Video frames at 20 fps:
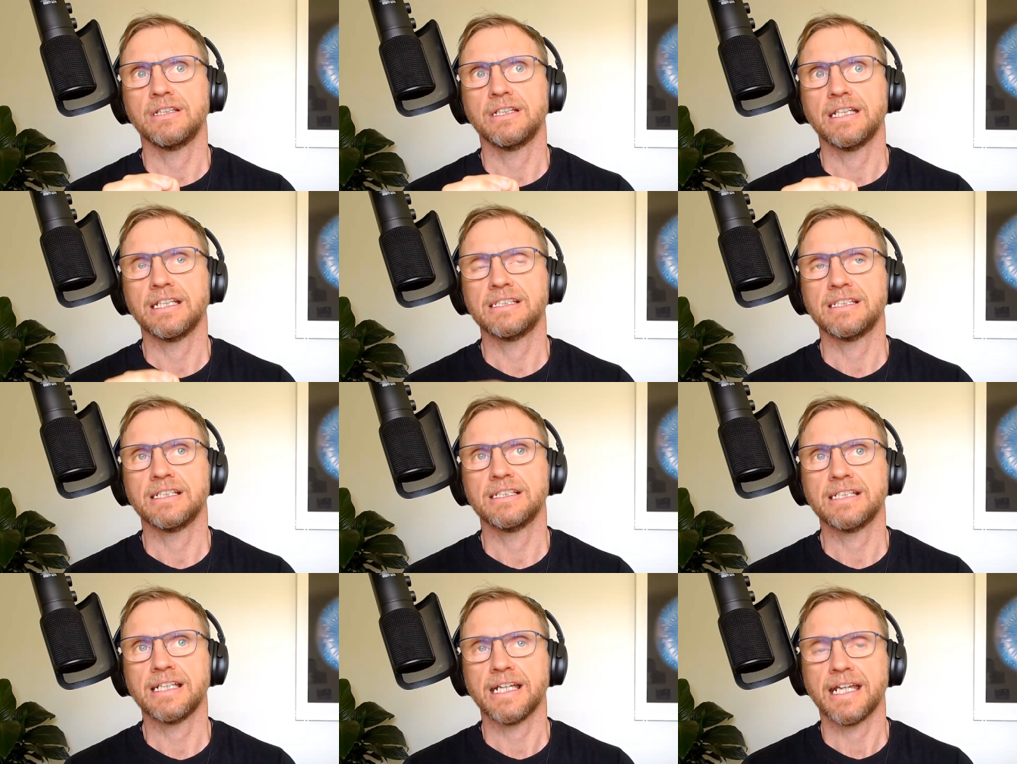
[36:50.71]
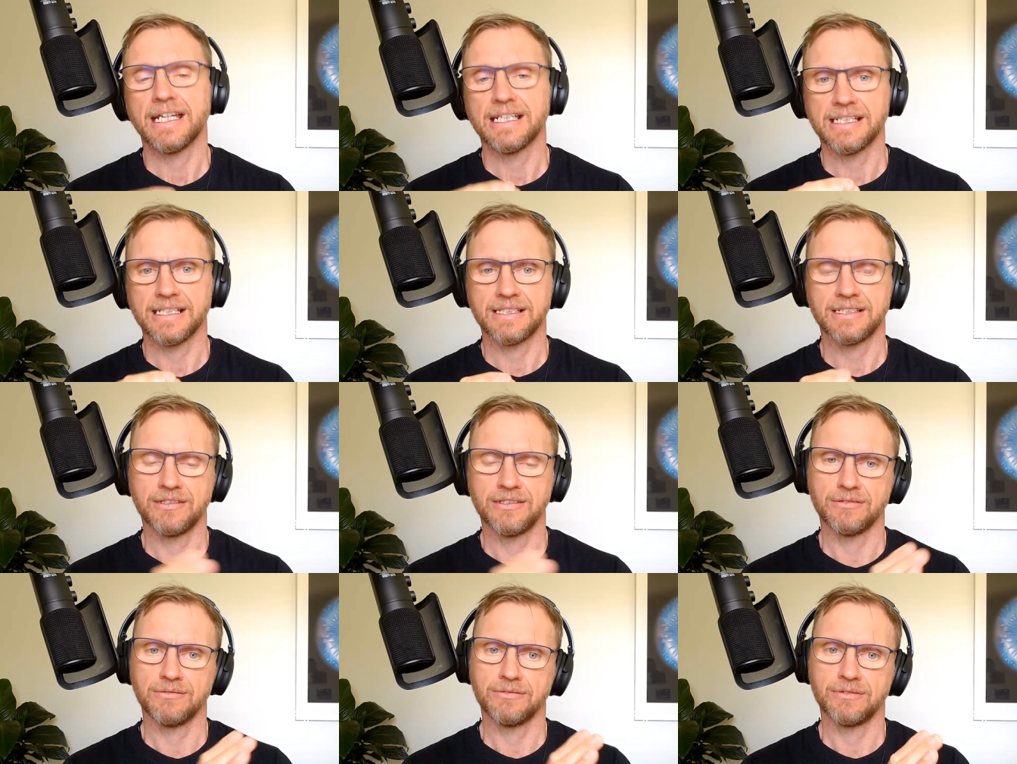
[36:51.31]
this, is
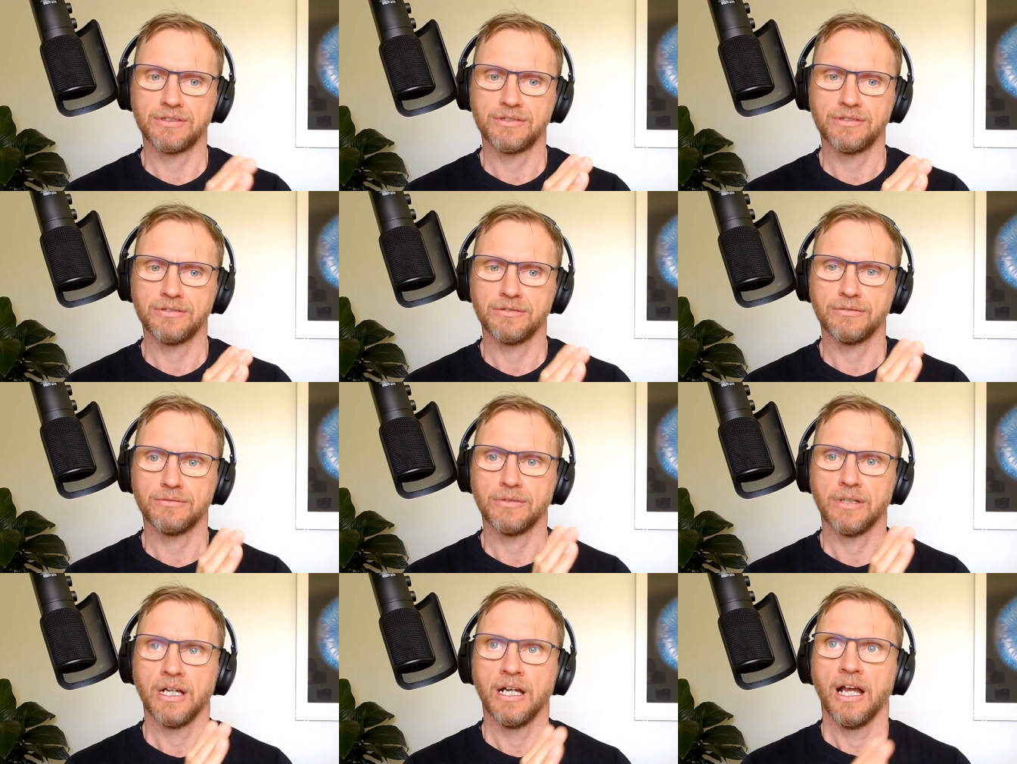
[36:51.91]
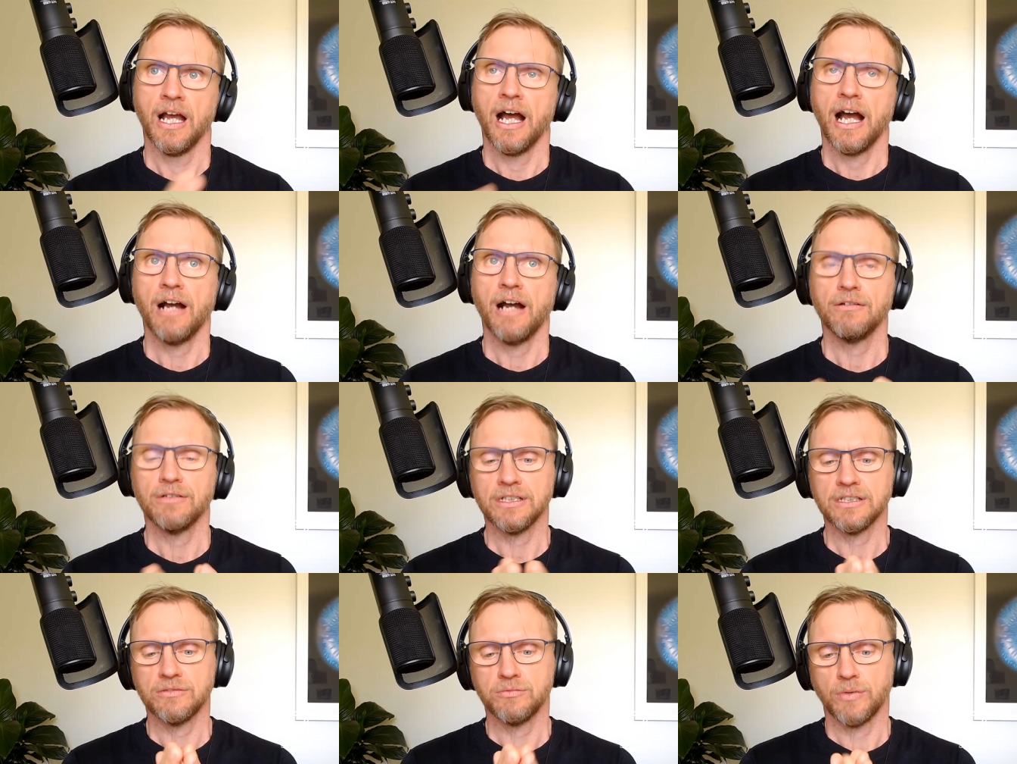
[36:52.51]
it to how
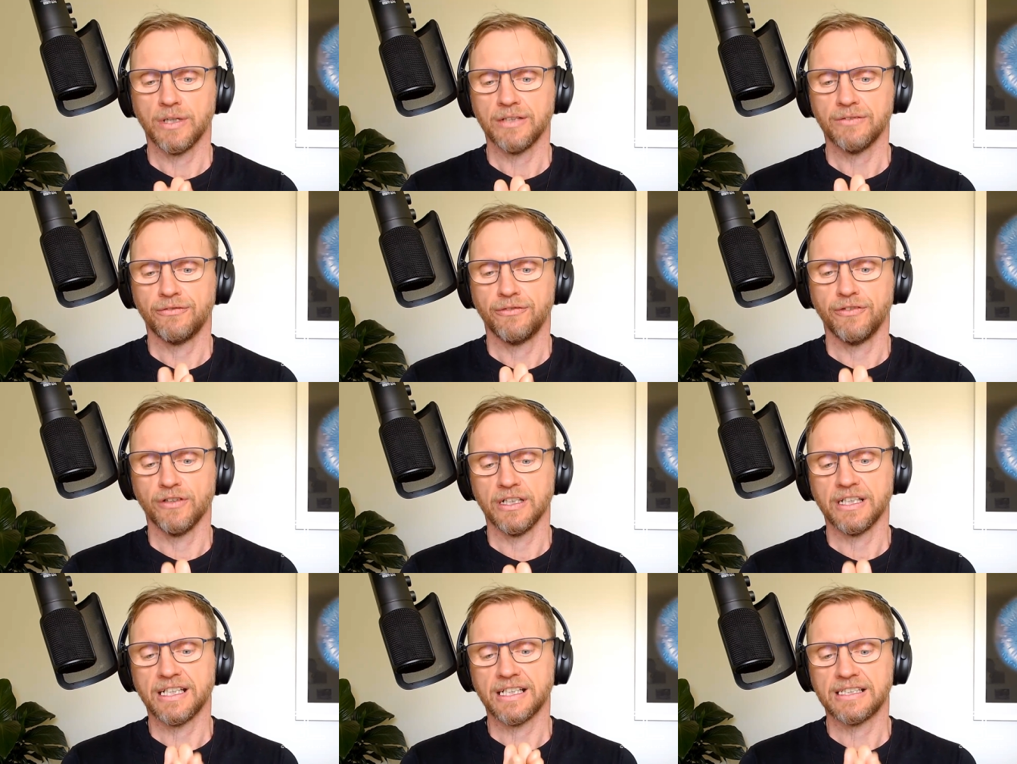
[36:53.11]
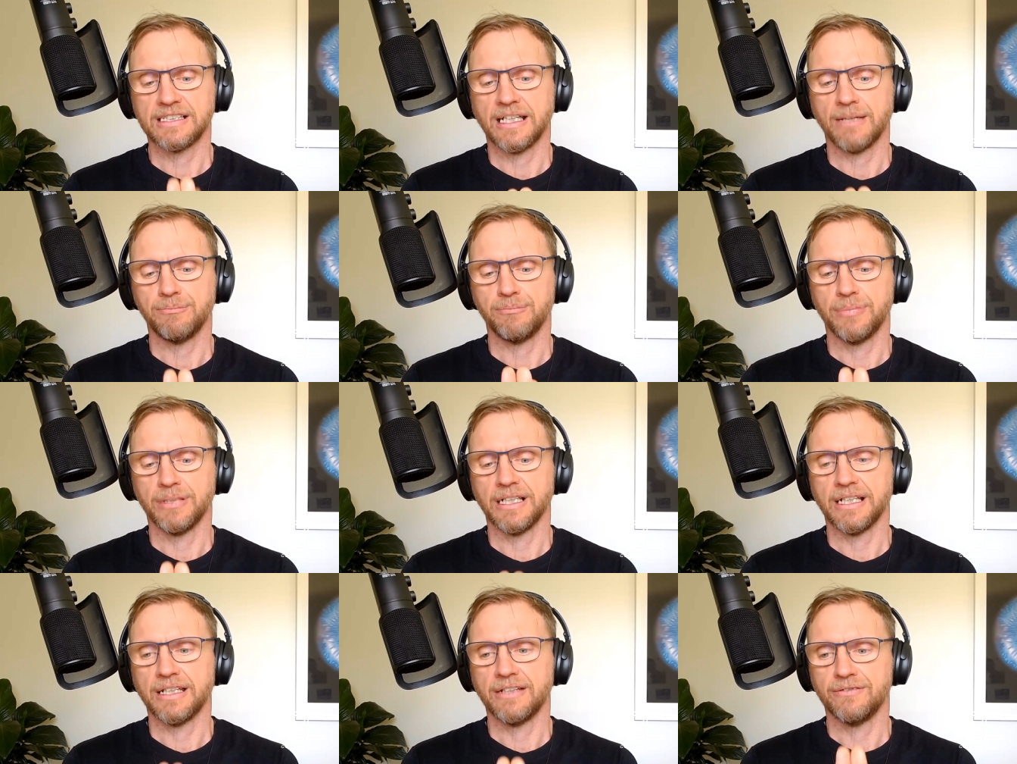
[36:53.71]
does one fully accept,
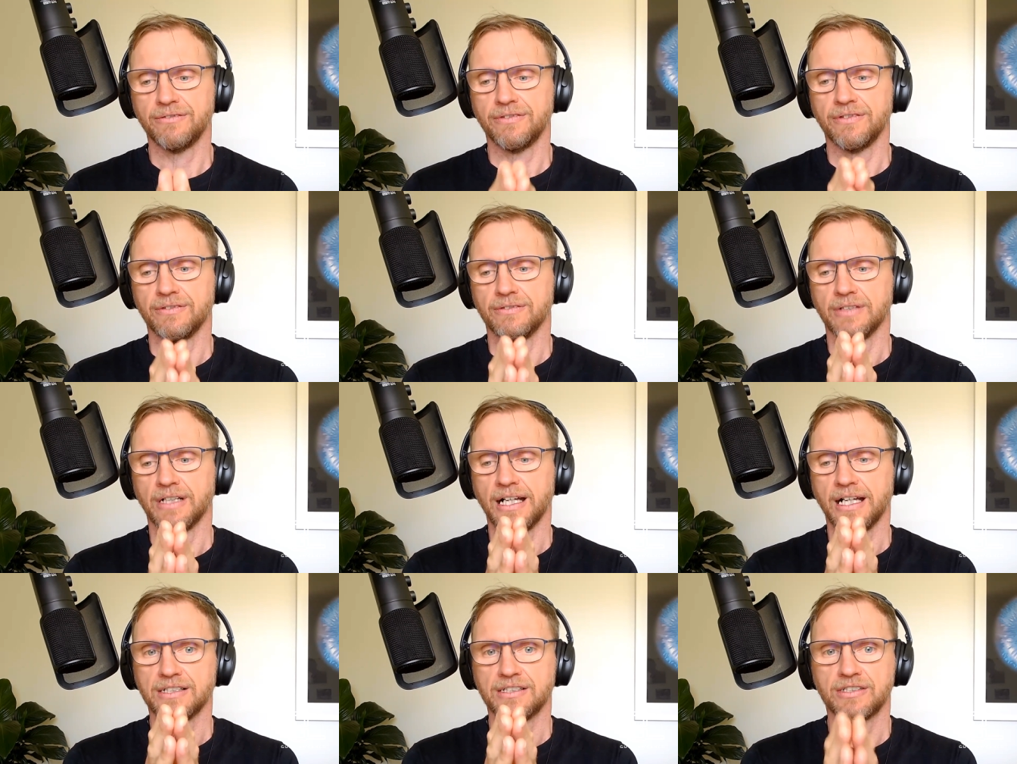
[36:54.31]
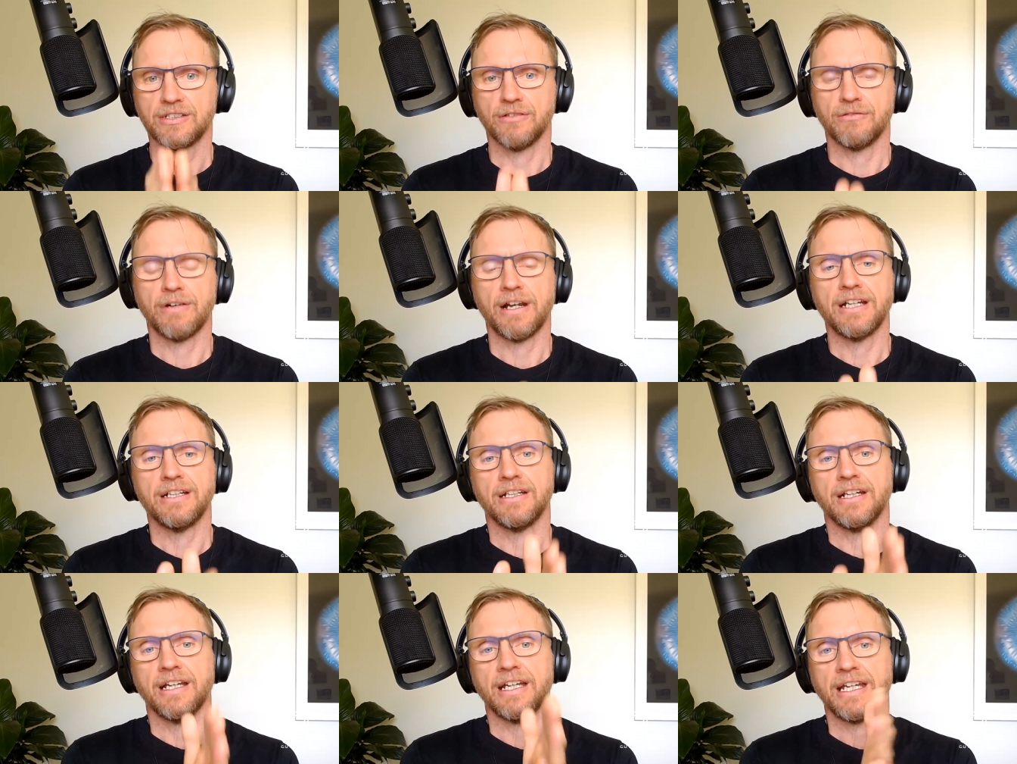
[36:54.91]
believe, and
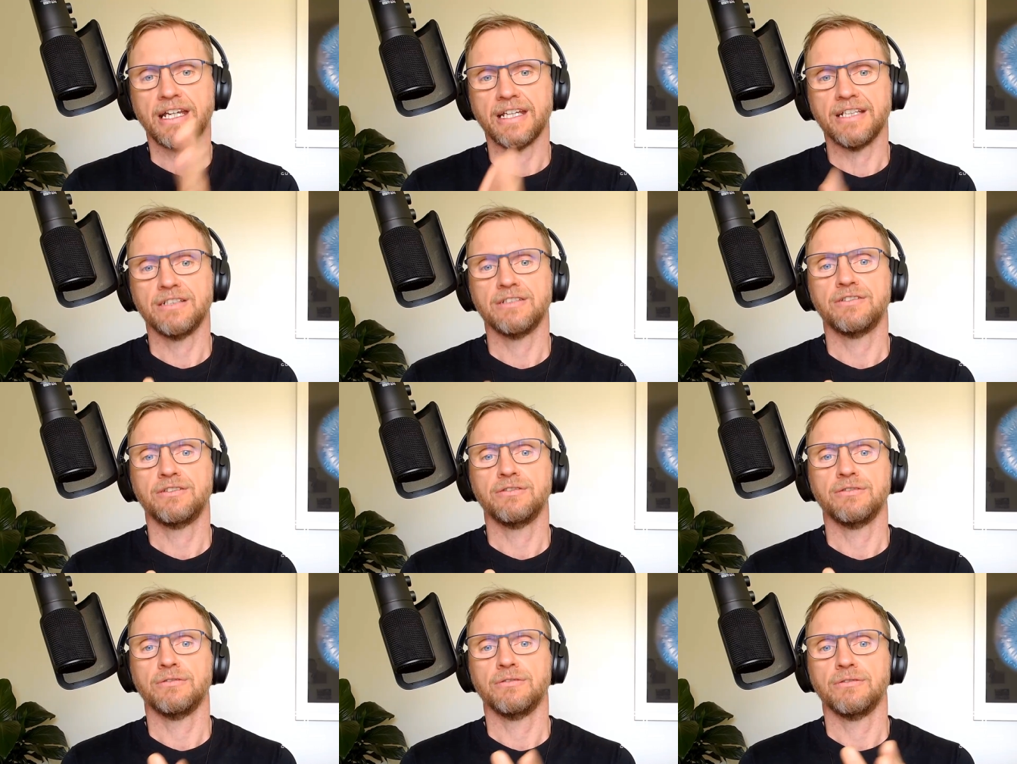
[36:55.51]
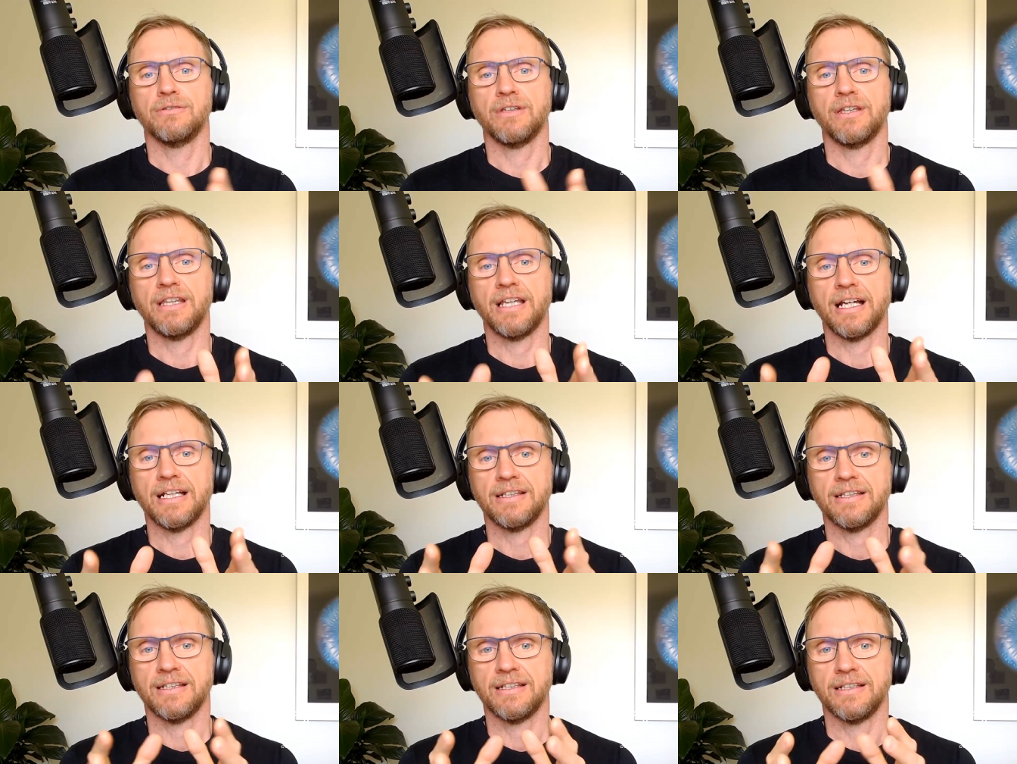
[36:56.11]
surrender into
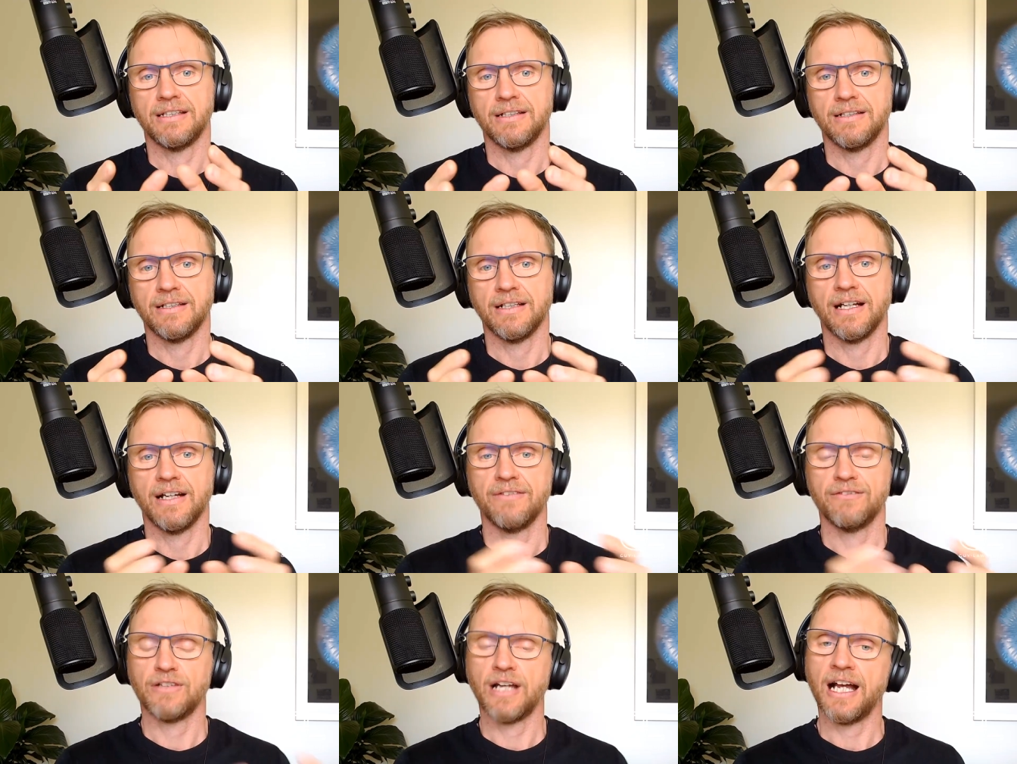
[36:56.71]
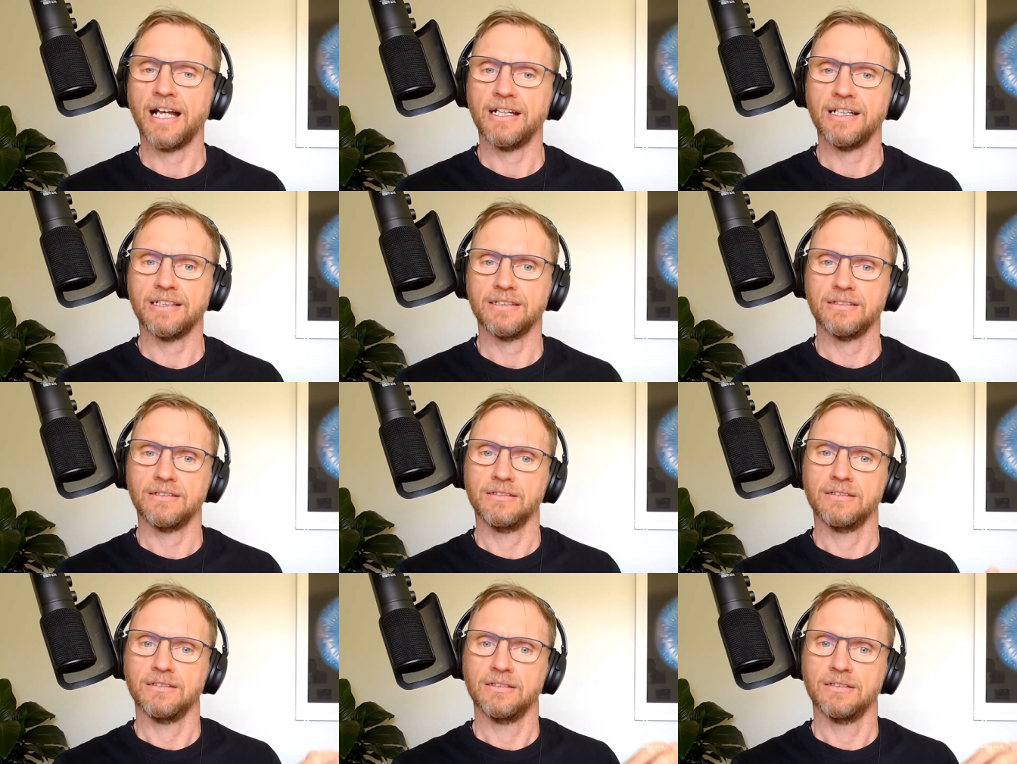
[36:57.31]
that? I've had it.